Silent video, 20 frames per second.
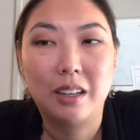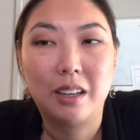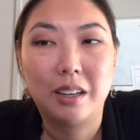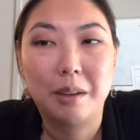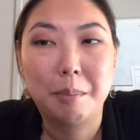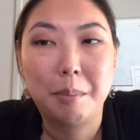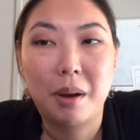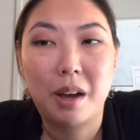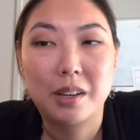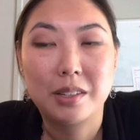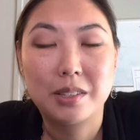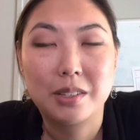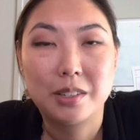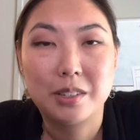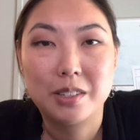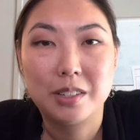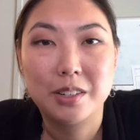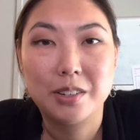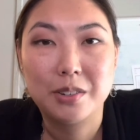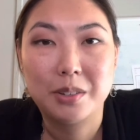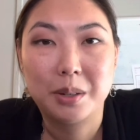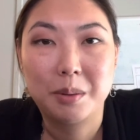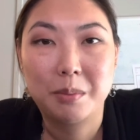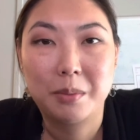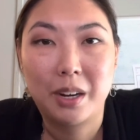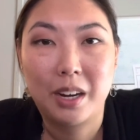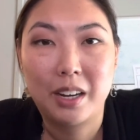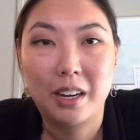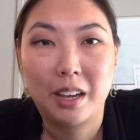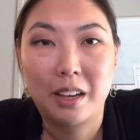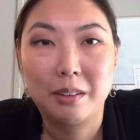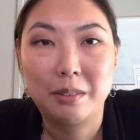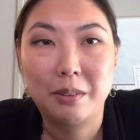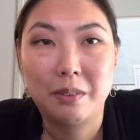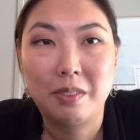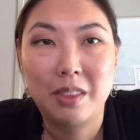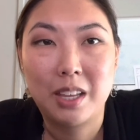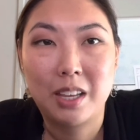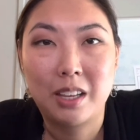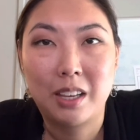imposter syndrome right now,
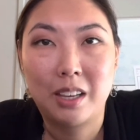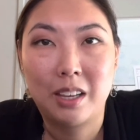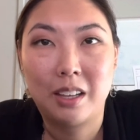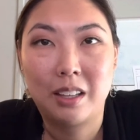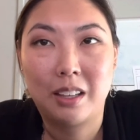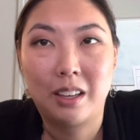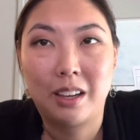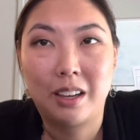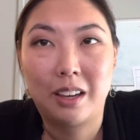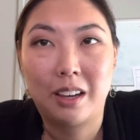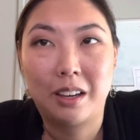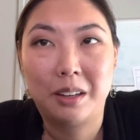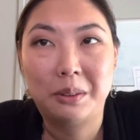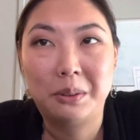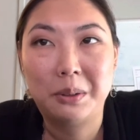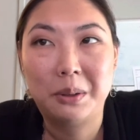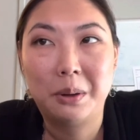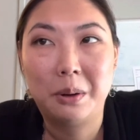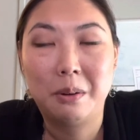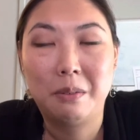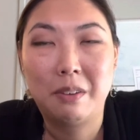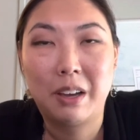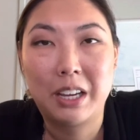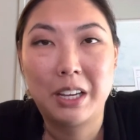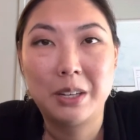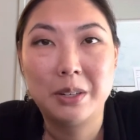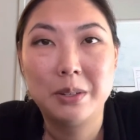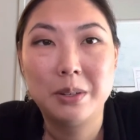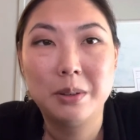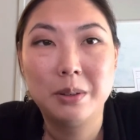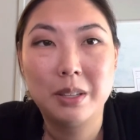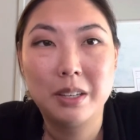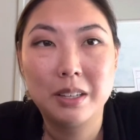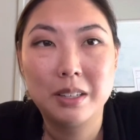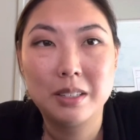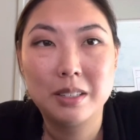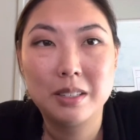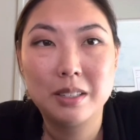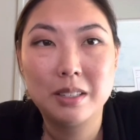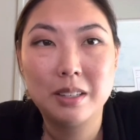thinking like, I don't know if I can do
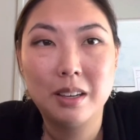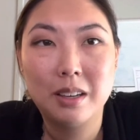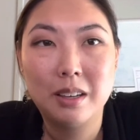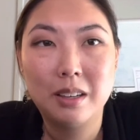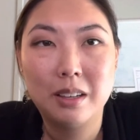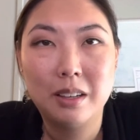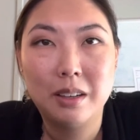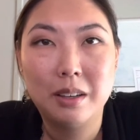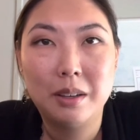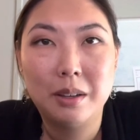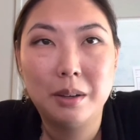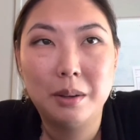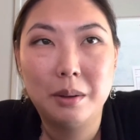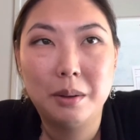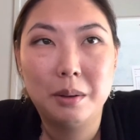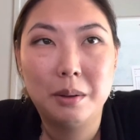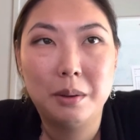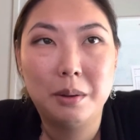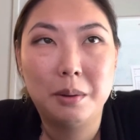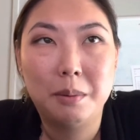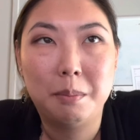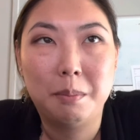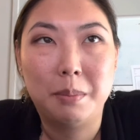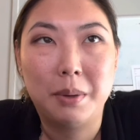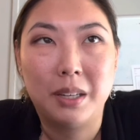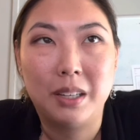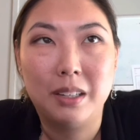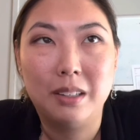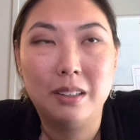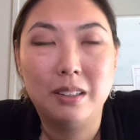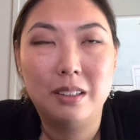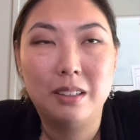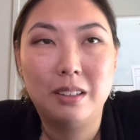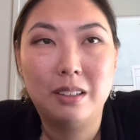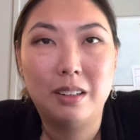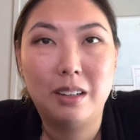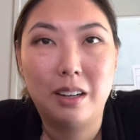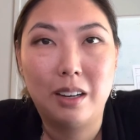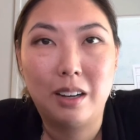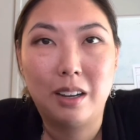this. But
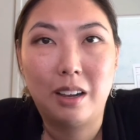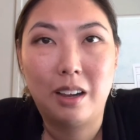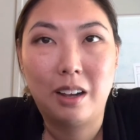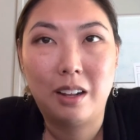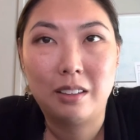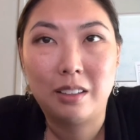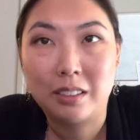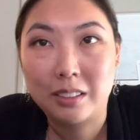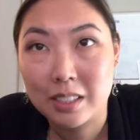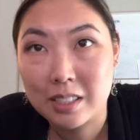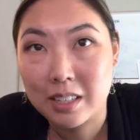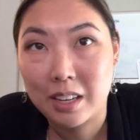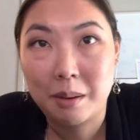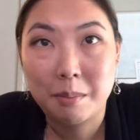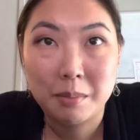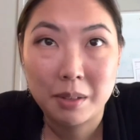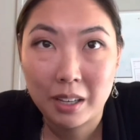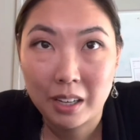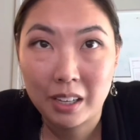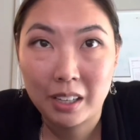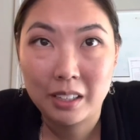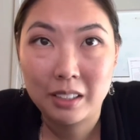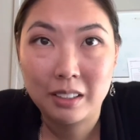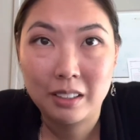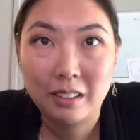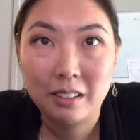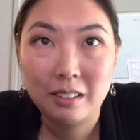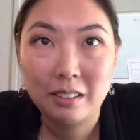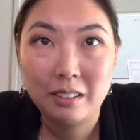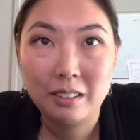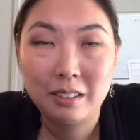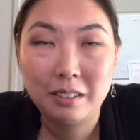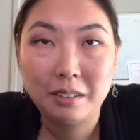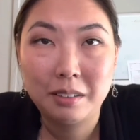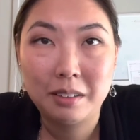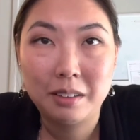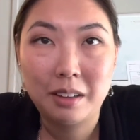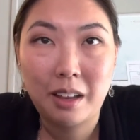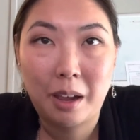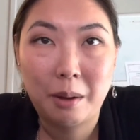along the same line,
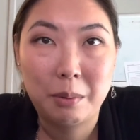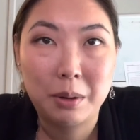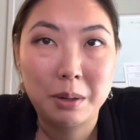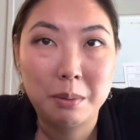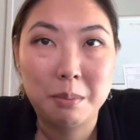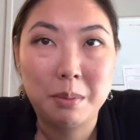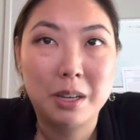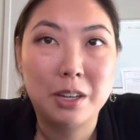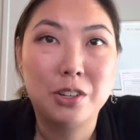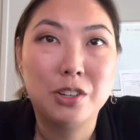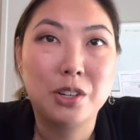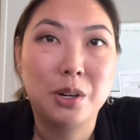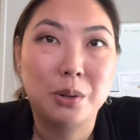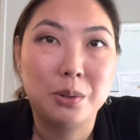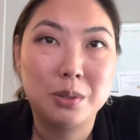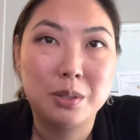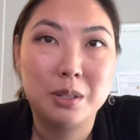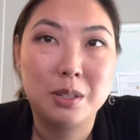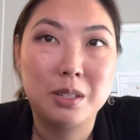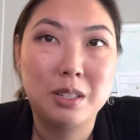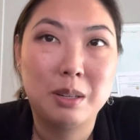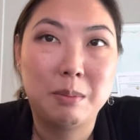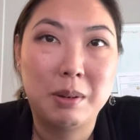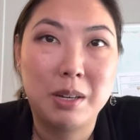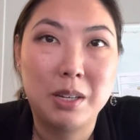I wouldn't be chosen to